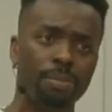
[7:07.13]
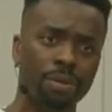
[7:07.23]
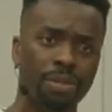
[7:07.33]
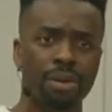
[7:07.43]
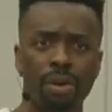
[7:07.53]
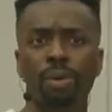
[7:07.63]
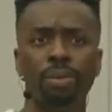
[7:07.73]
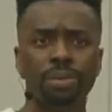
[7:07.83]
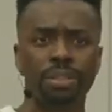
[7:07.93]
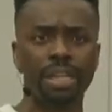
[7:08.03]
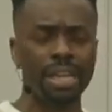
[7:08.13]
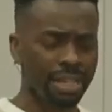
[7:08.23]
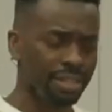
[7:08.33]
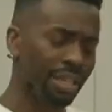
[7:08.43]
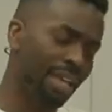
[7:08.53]
up with the old.
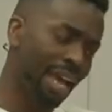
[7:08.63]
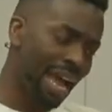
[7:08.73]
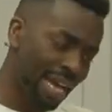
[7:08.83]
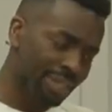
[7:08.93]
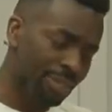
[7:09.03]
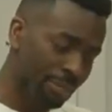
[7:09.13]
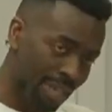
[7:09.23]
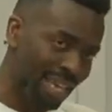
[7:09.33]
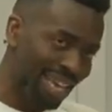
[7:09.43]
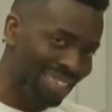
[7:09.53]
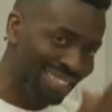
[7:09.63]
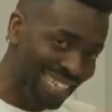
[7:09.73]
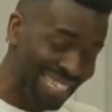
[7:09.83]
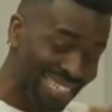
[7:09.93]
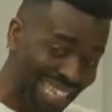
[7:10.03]
See, there has to be a
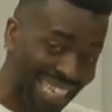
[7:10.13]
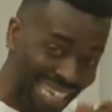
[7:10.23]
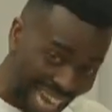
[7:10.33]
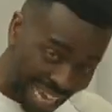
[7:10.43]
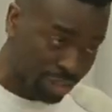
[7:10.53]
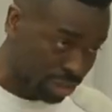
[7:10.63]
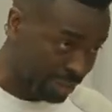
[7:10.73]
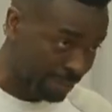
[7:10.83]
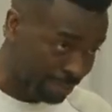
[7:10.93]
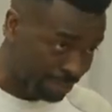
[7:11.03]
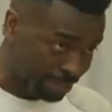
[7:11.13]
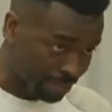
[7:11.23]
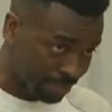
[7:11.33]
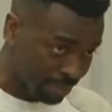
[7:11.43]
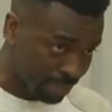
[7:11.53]
disconnection.
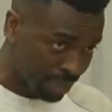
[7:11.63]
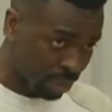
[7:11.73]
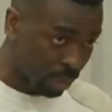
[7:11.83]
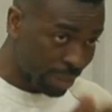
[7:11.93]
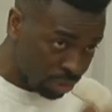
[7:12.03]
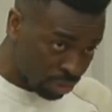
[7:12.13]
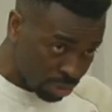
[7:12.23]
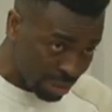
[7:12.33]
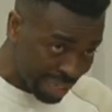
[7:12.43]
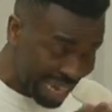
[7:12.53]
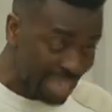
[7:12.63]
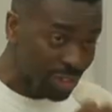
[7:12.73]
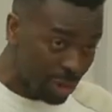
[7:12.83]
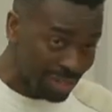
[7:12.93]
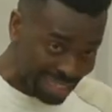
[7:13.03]
We truly
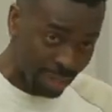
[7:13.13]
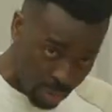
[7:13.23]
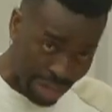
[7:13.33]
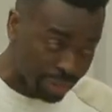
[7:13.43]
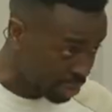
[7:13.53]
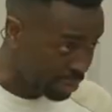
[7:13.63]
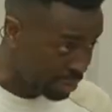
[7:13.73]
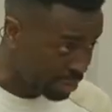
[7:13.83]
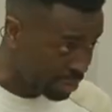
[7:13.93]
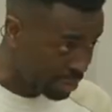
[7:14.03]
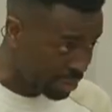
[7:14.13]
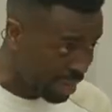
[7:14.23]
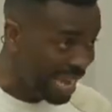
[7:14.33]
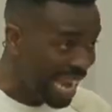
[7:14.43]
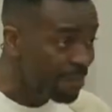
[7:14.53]
is consecration.
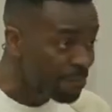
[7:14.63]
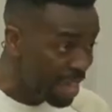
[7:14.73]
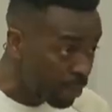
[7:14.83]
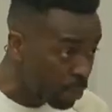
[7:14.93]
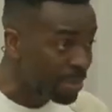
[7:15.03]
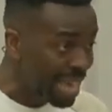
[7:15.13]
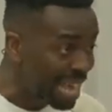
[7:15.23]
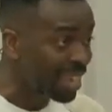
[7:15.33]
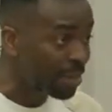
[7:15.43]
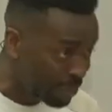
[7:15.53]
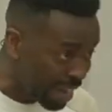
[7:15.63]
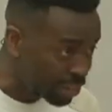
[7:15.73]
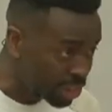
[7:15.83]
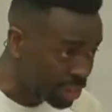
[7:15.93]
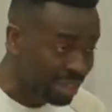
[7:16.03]
If there will be
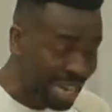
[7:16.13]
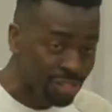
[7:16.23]
elevation